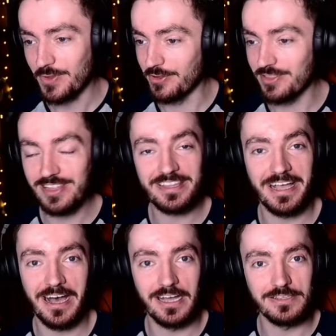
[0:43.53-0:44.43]
Other than
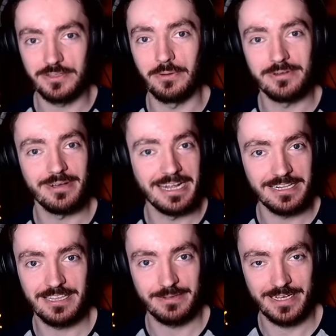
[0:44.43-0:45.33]
that, I don't know
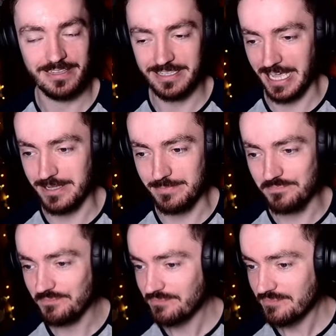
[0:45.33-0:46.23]
anything about the game.
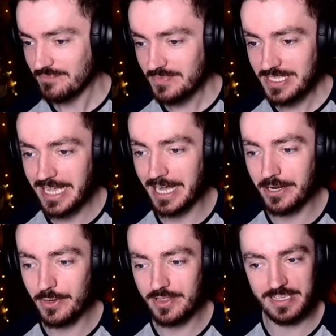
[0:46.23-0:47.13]
I
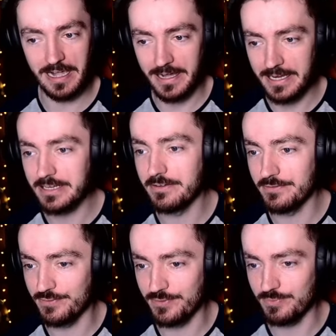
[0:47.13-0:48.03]
know it's kind
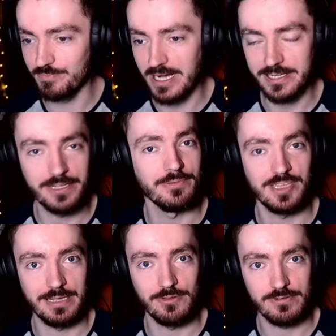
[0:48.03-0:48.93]
of barking up the
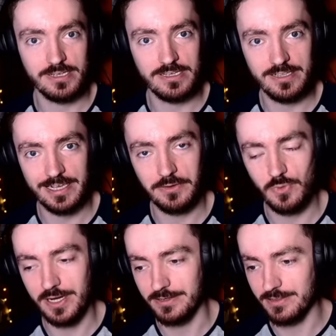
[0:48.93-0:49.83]
same tree as Outer
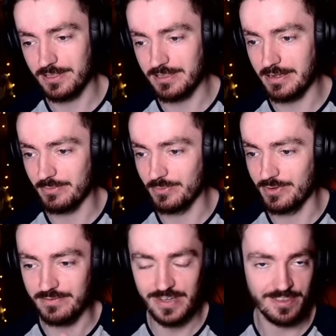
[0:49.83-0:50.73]
Wilds uh,
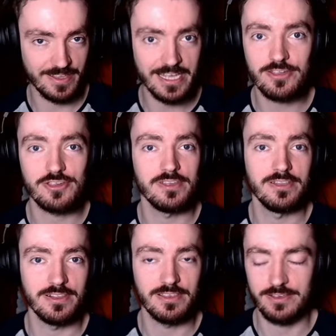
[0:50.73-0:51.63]
with investigation
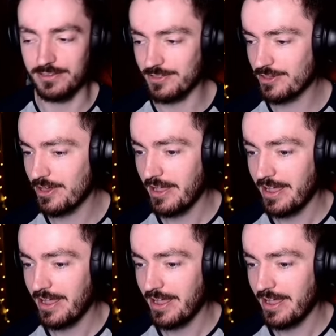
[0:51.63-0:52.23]
and such.